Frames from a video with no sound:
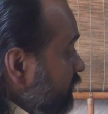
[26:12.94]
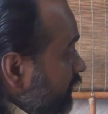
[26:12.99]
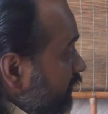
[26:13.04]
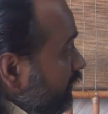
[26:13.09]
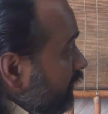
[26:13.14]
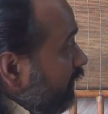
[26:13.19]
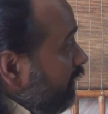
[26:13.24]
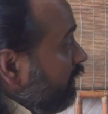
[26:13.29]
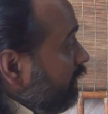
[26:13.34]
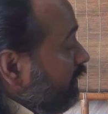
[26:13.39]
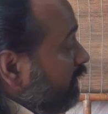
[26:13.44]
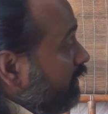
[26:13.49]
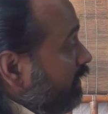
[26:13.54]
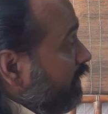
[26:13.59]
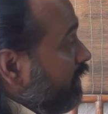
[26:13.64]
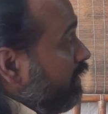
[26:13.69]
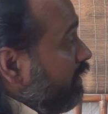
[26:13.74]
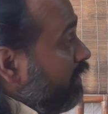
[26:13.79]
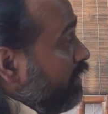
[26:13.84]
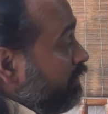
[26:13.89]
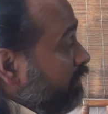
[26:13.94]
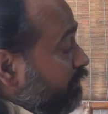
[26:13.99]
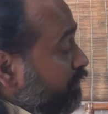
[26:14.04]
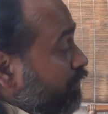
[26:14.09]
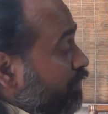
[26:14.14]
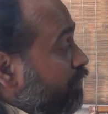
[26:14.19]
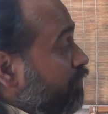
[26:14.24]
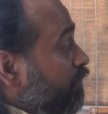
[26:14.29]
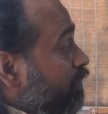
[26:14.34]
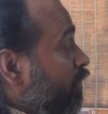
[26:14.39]
See,
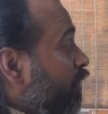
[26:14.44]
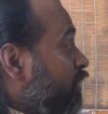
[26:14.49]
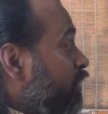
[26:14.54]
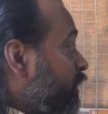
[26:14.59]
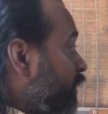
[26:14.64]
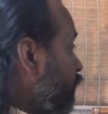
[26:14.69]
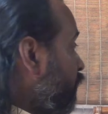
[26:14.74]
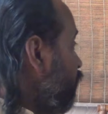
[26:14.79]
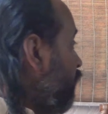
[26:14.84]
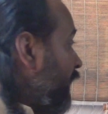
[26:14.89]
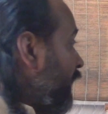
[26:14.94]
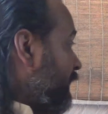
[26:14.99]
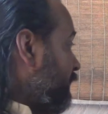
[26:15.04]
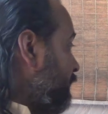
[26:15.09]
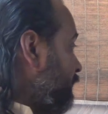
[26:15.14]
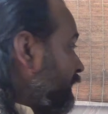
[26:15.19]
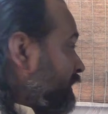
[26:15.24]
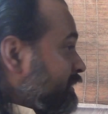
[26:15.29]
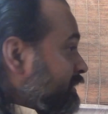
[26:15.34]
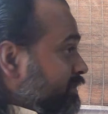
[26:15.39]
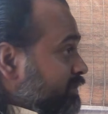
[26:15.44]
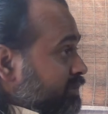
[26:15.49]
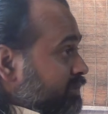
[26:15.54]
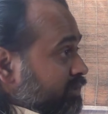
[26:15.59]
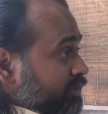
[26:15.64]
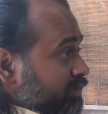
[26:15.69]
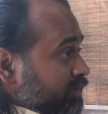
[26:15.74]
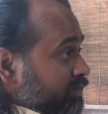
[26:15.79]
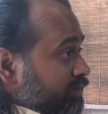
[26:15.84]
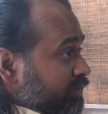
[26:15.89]
if you continue like
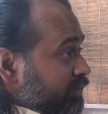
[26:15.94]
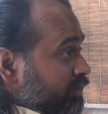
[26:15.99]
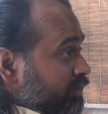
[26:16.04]
this,